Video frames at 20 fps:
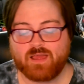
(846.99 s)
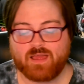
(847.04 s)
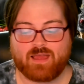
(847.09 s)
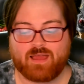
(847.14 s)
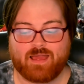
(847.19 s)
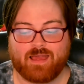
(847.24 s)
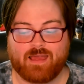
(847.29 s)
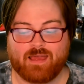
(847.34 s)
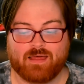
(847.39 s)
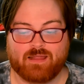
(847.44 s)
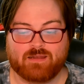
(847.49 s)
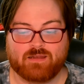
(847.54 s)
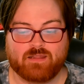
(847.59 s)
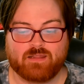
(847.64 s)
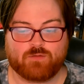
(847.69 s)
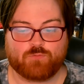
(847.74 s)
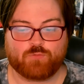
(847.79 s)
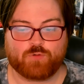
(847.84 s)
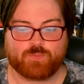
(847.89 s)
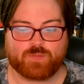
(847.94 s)
and
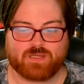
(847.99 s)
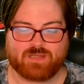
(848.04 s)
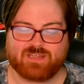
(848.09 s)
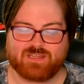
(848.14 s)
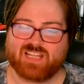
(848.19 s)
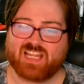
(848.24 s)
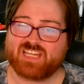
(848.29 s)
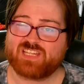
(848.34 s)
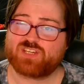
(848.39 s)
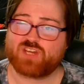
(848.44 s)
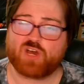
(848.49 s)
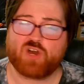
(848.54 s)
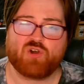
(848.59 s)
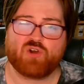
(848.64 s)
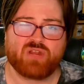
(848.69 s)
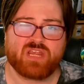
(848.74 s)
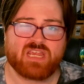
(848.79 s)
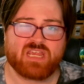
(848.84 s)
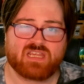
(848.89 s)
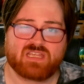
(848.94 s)
it would be like
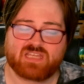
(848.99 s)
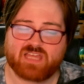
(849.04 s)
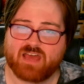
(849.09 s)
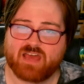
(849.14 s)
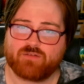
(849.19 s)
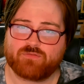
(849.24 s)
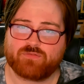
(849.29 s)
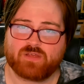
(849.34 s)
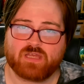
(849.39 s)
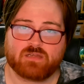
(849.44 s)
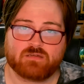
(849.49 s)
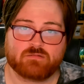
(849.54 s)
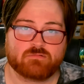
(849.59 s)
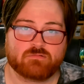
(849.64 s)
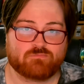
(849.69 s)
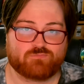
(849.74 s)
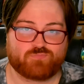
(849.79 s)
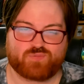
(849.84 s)
Cody, Kevin,